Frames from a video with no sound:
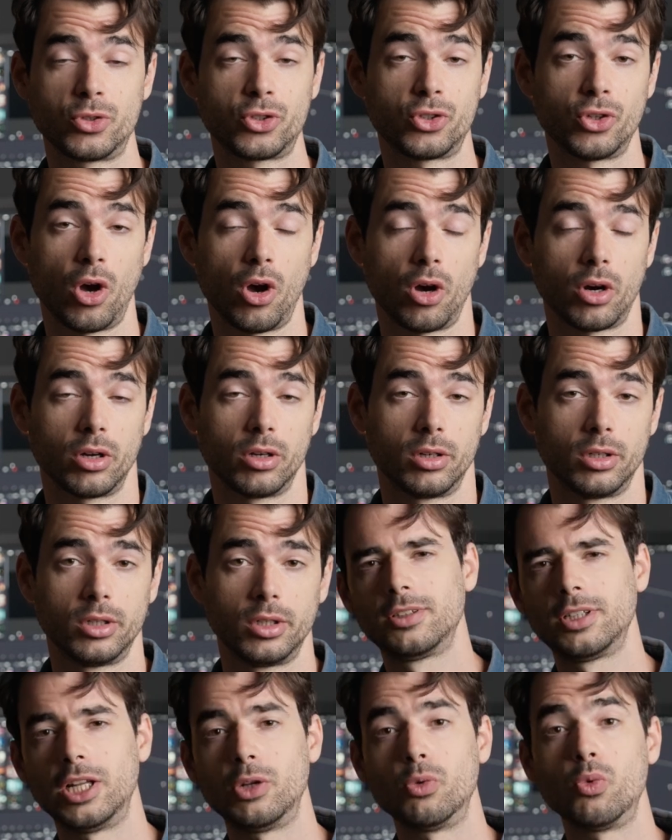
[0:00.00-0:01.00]
stock.
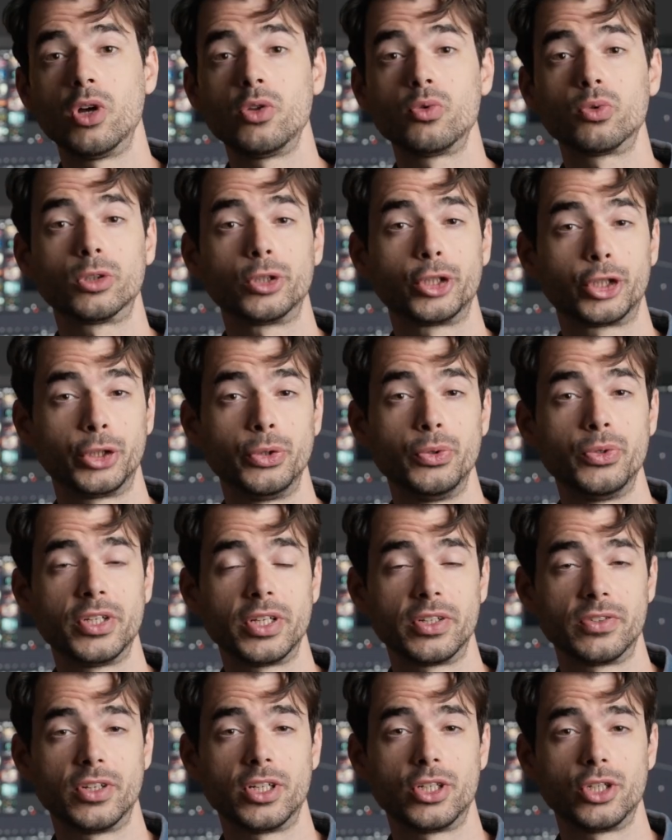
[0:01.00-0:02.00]
And when we're
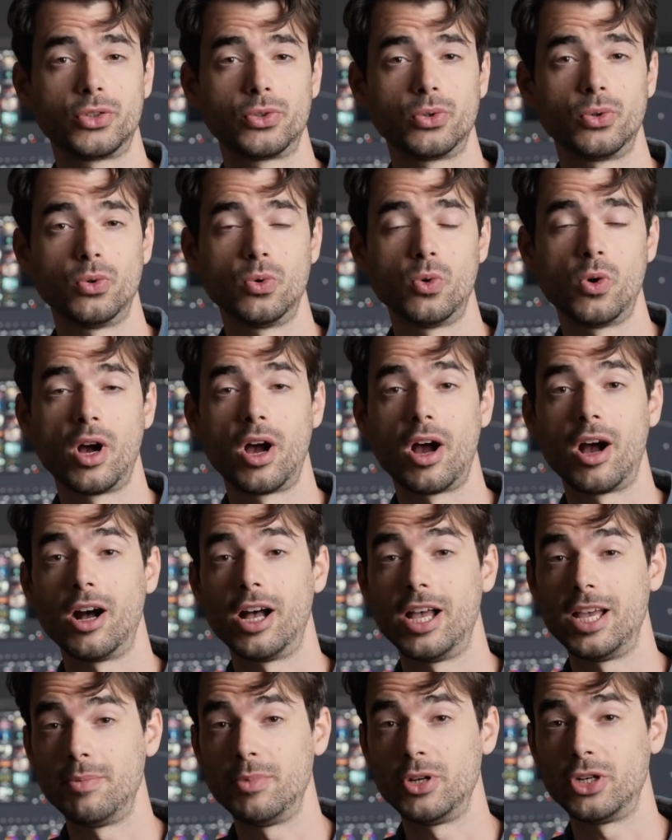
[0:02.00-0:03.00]
shooting digital,
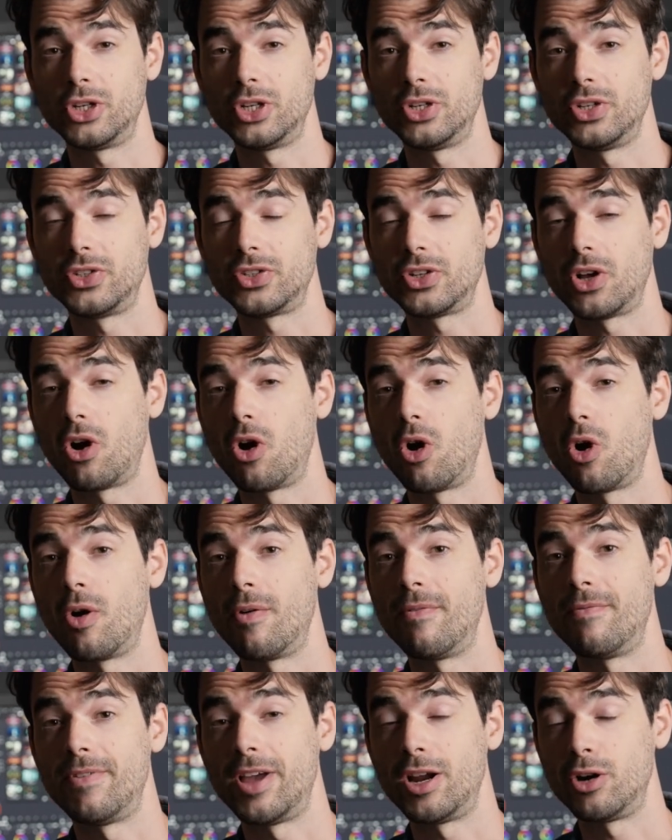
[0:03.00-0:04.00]
our images
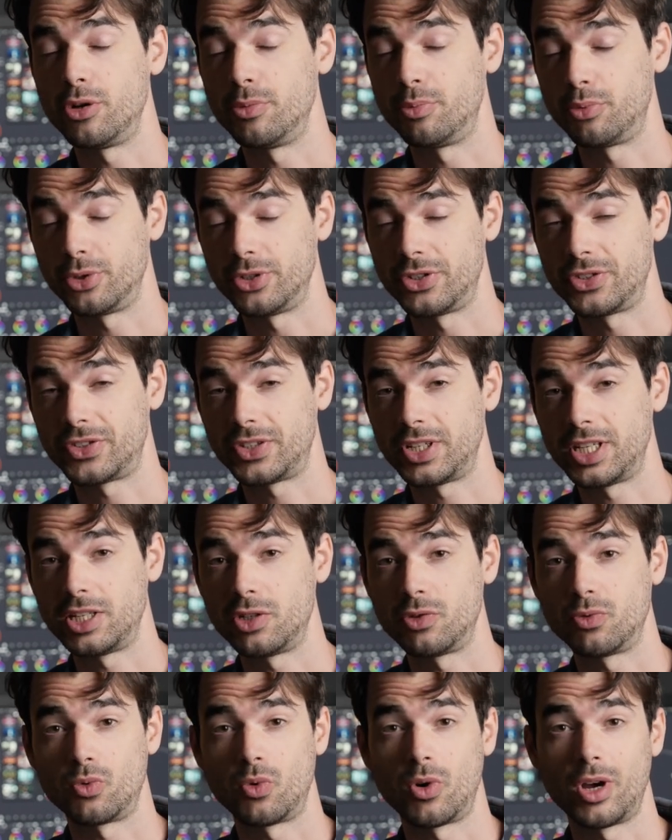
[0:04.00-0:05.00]
are very
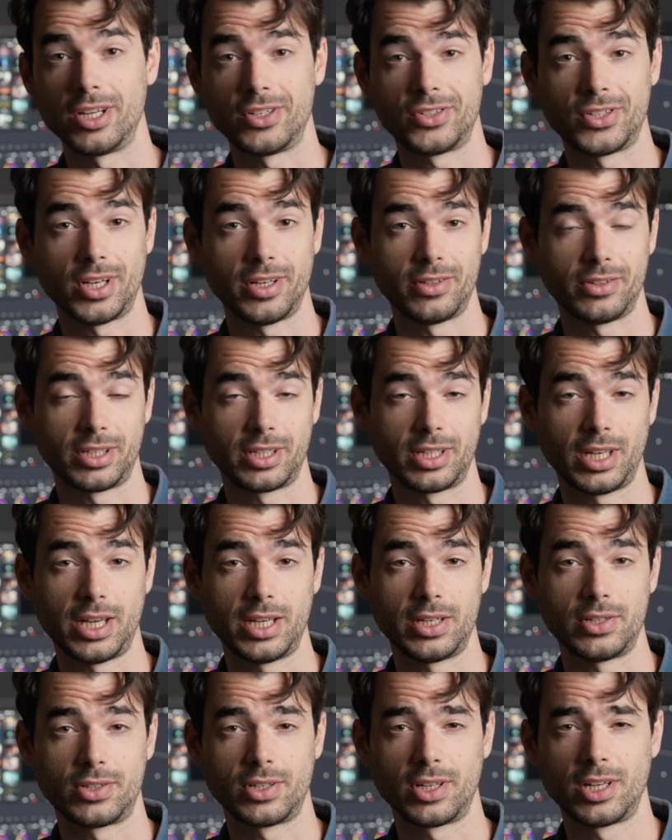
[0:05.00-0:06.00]
pristine right out the
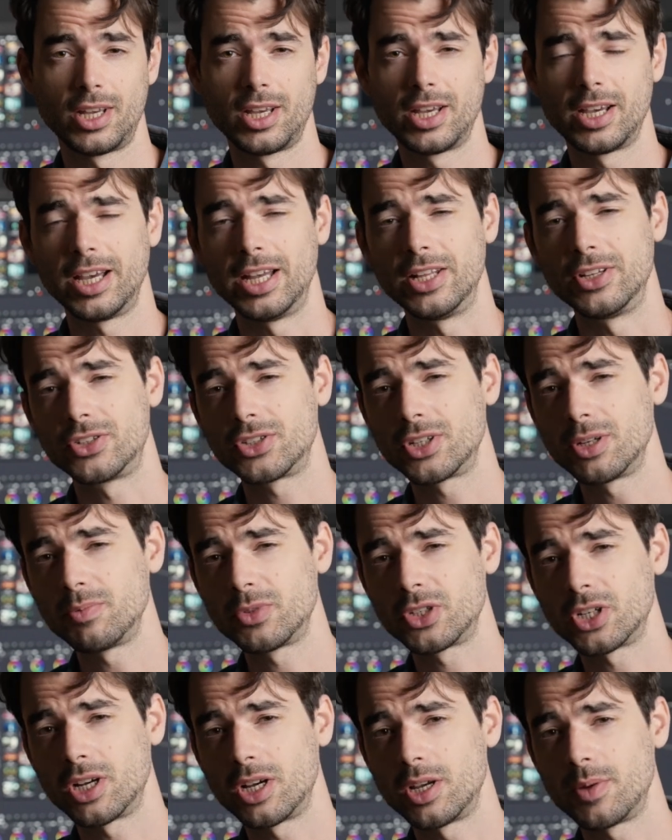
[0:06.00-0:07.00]
gate. And
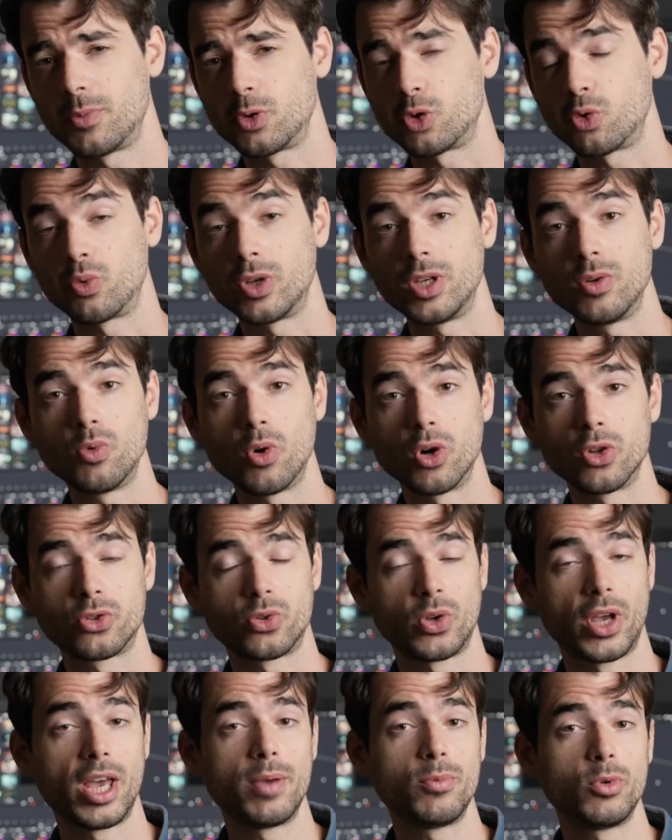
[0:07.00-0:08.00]
sometimes we want
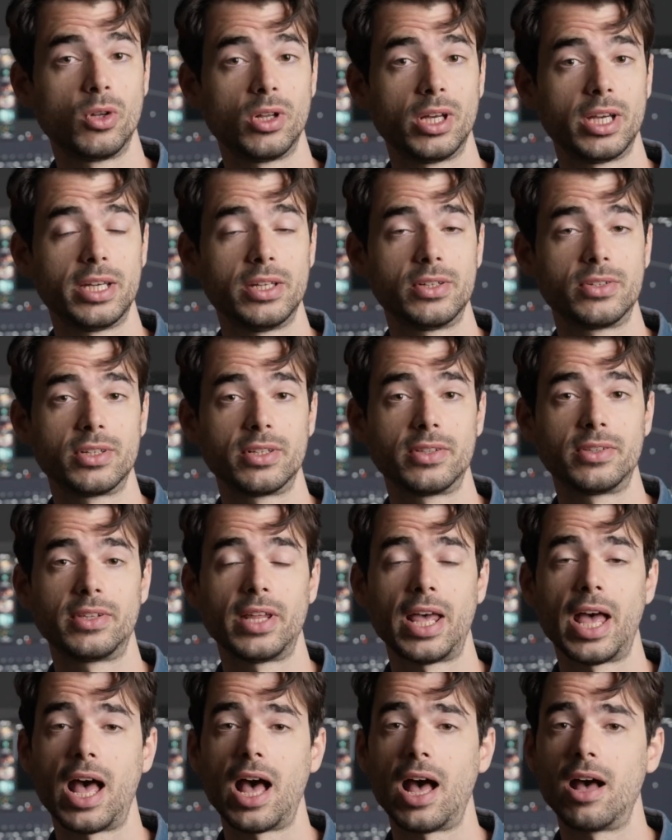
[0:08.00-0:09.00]
to emulate
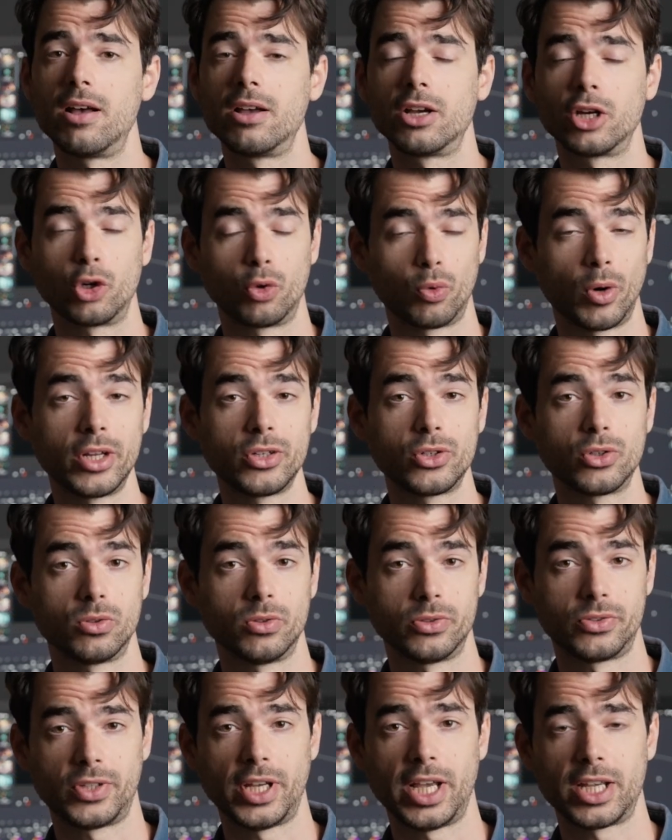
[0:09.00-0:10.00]
that
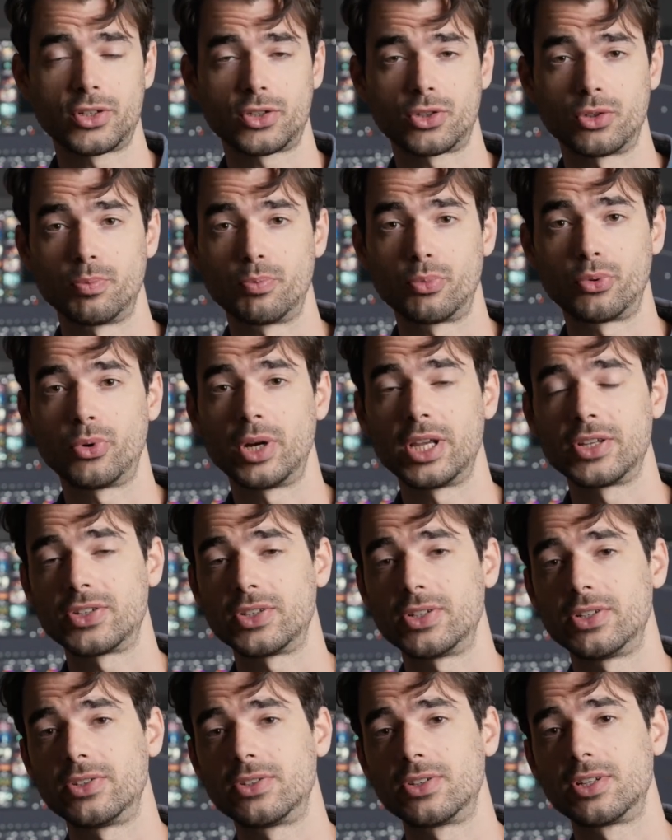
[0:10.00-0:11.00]
granular texture
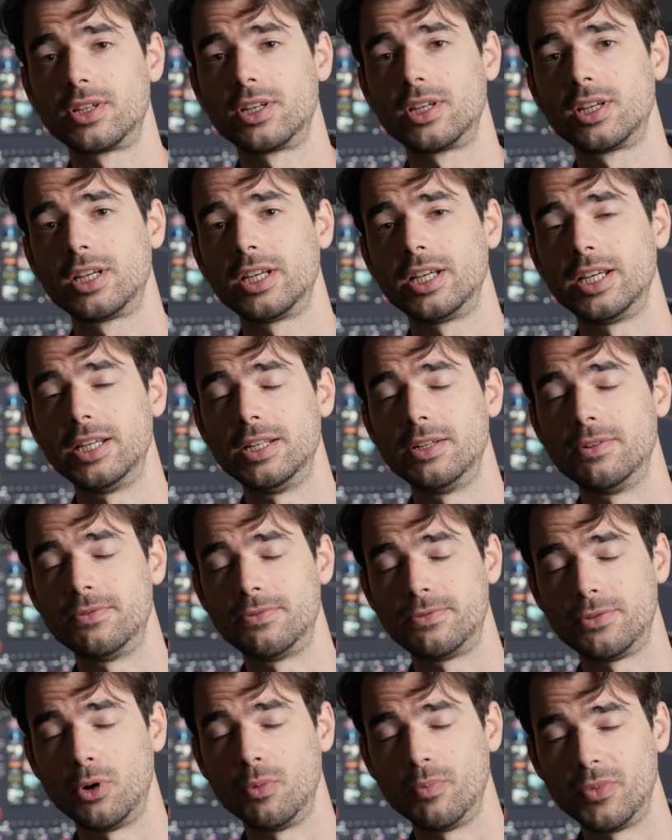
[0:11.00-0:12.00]
present in
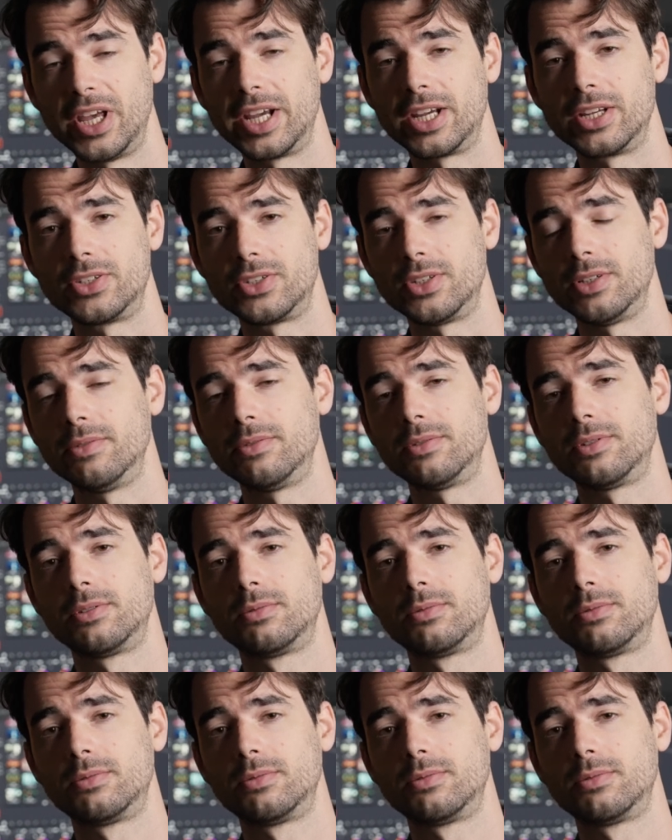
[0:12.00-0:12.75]
film negative.